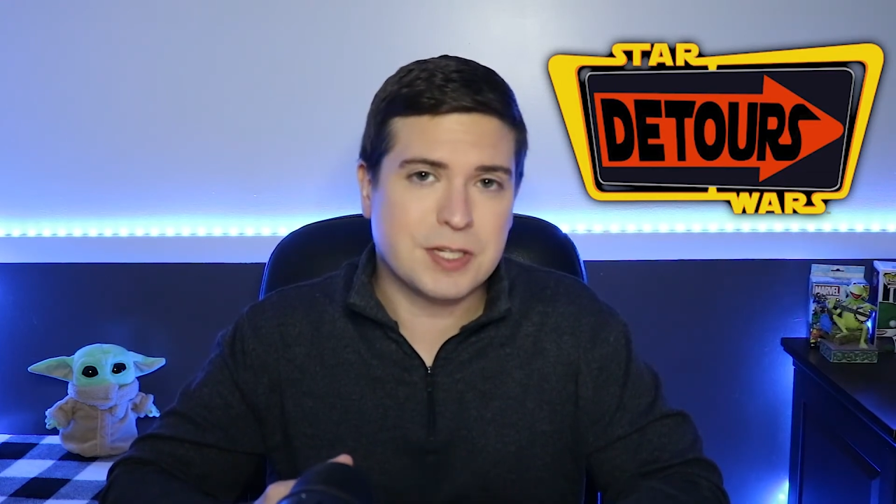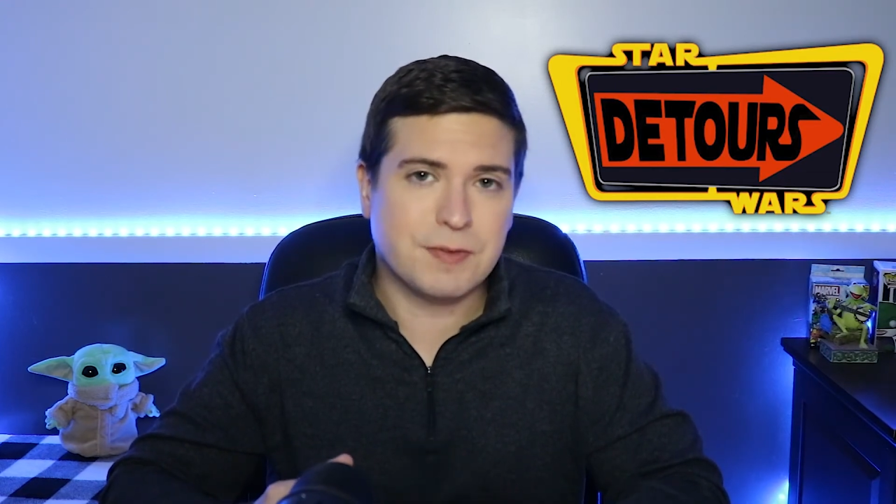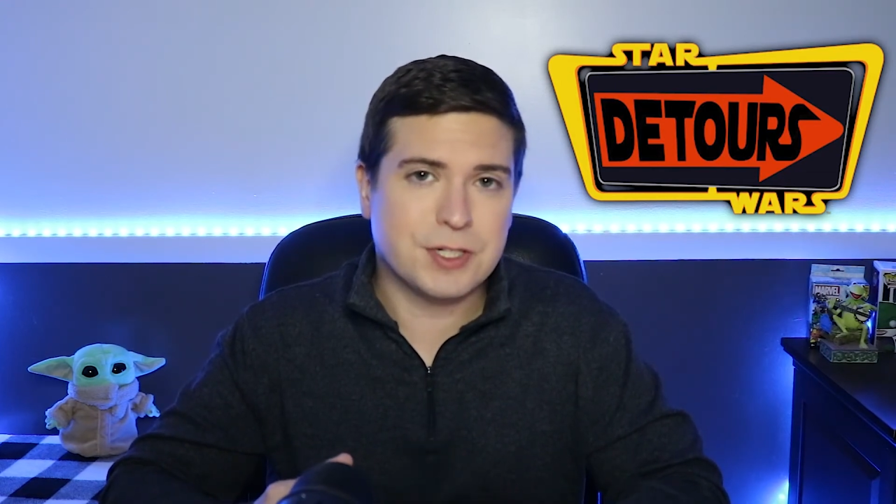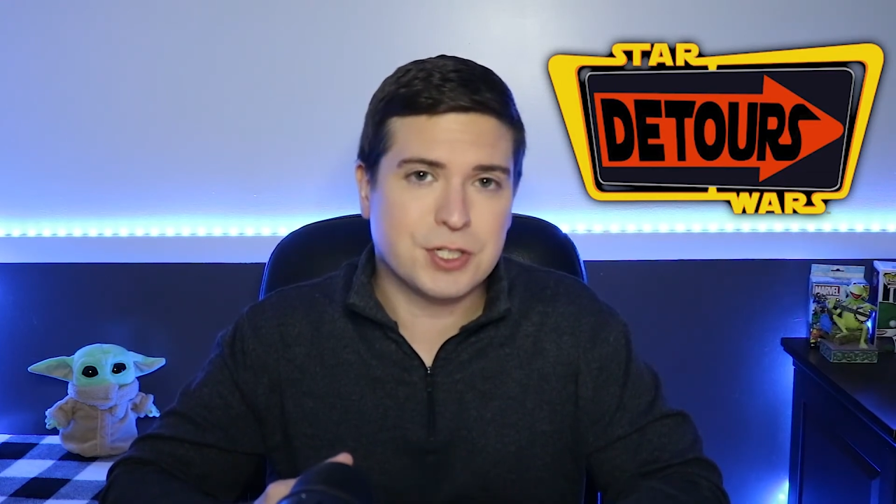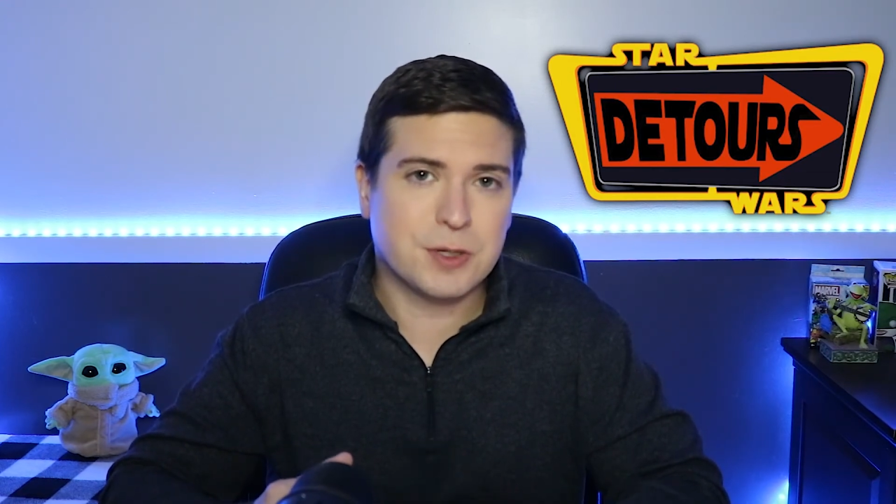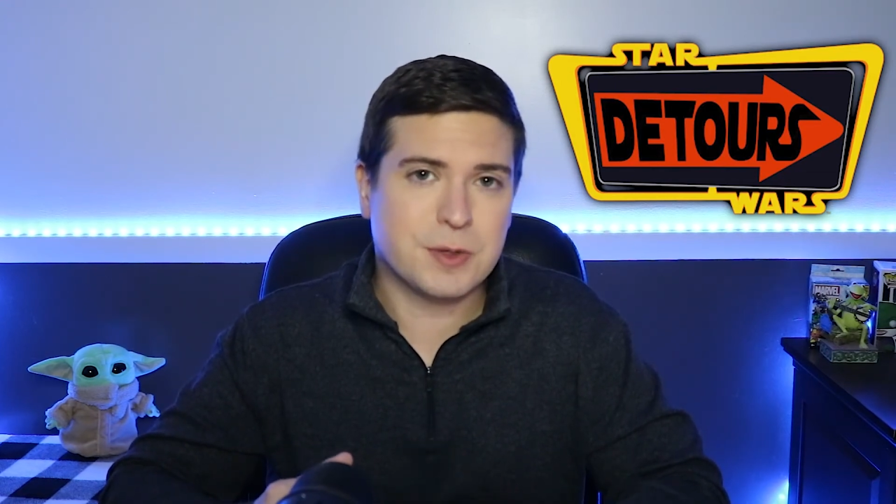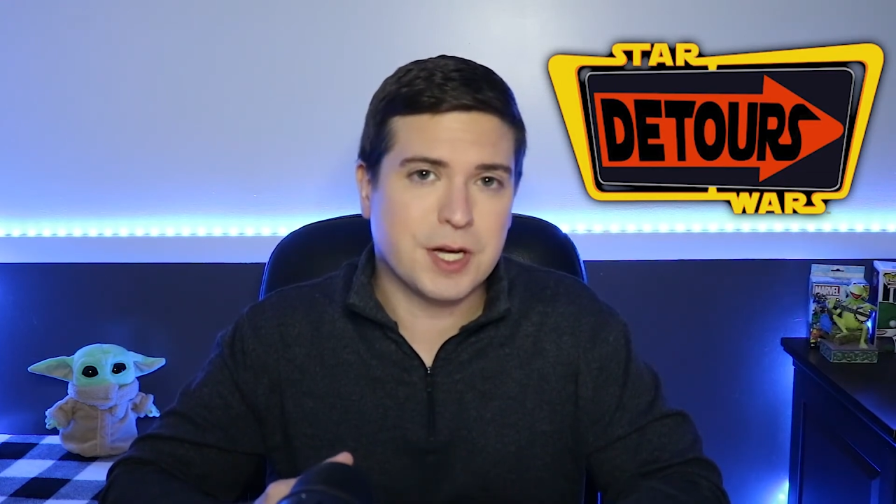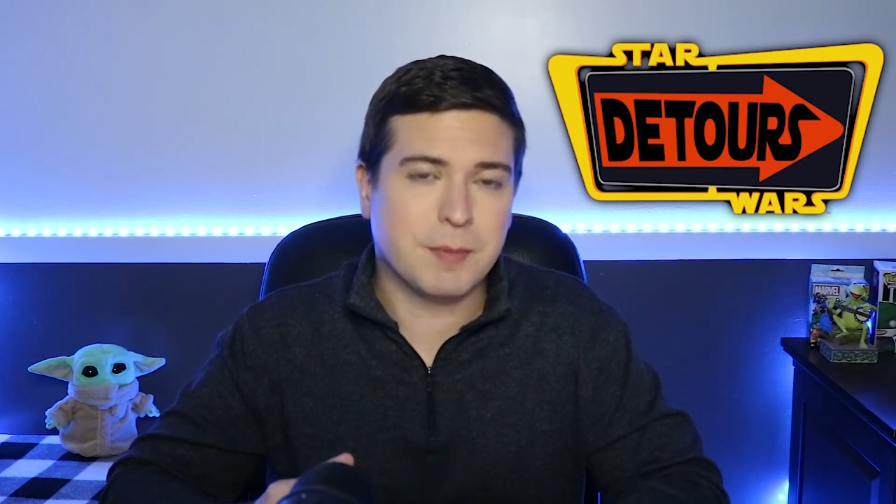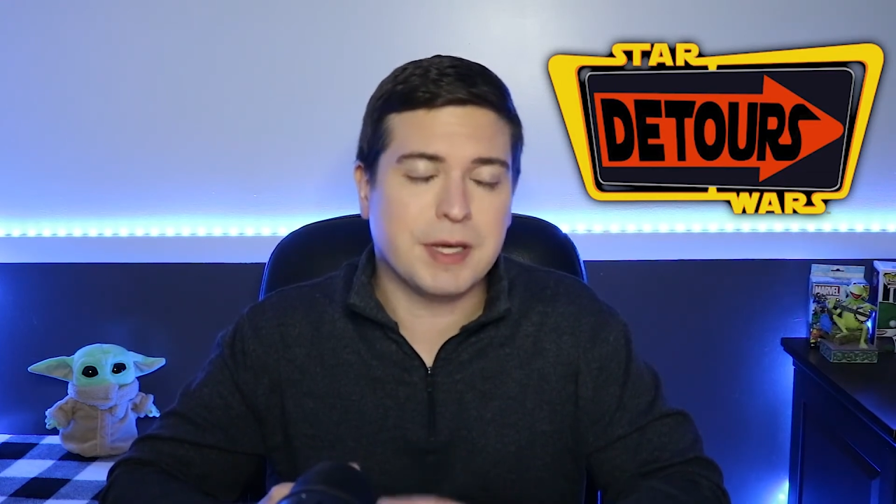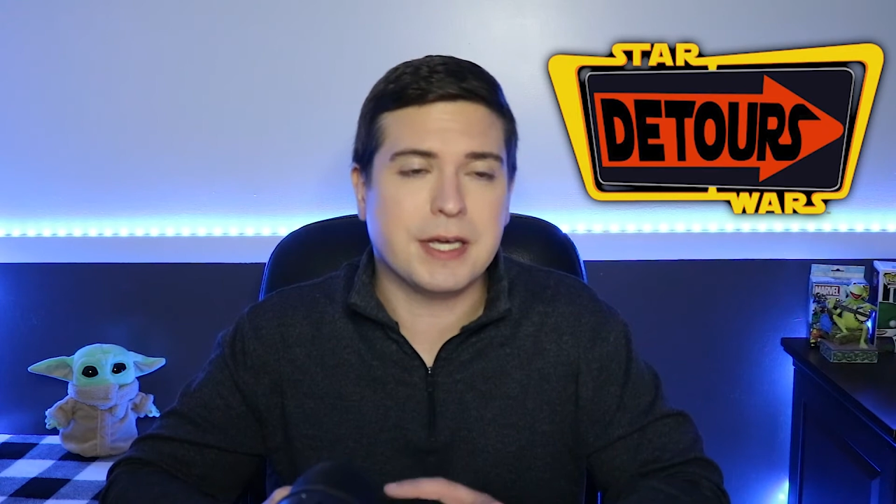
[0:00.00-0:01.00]
TV show
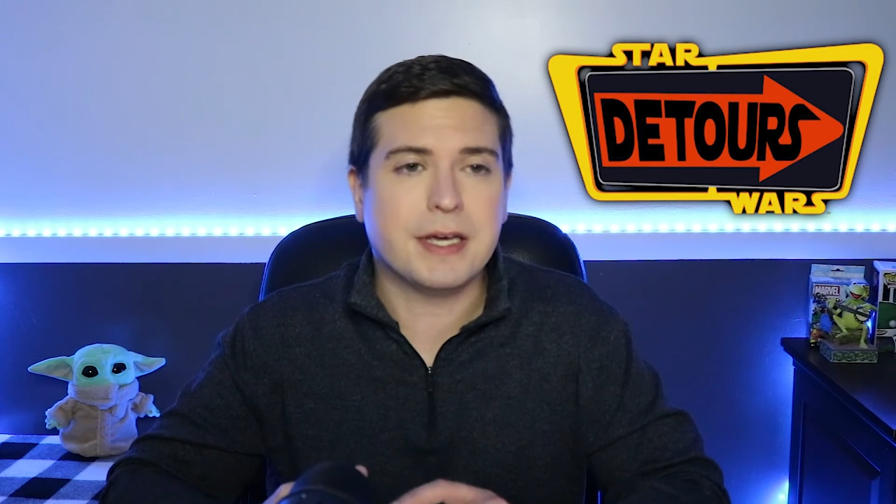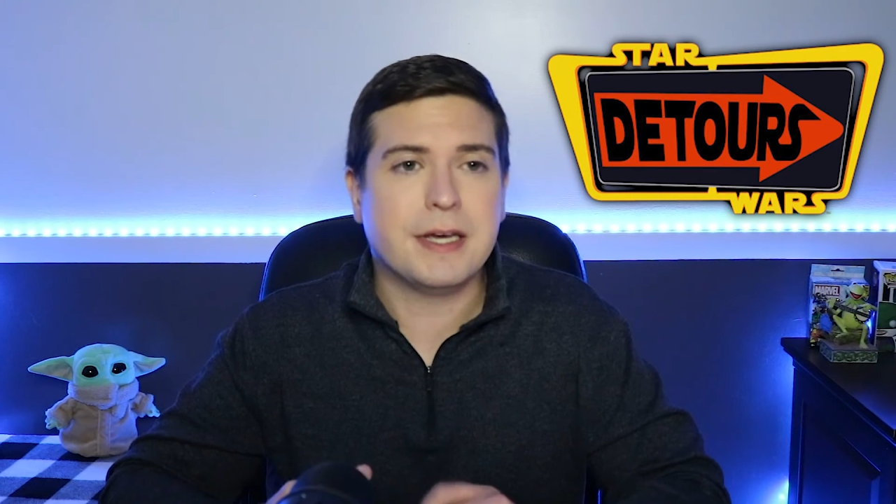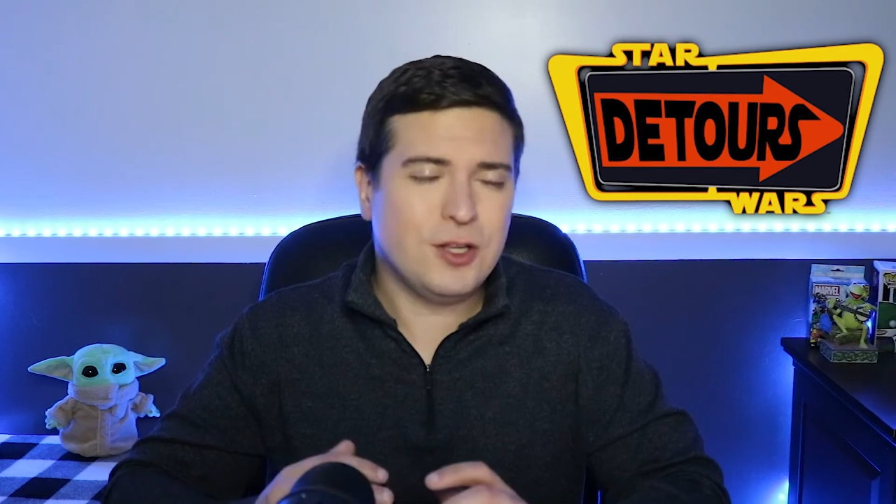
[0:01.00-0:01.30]
coming,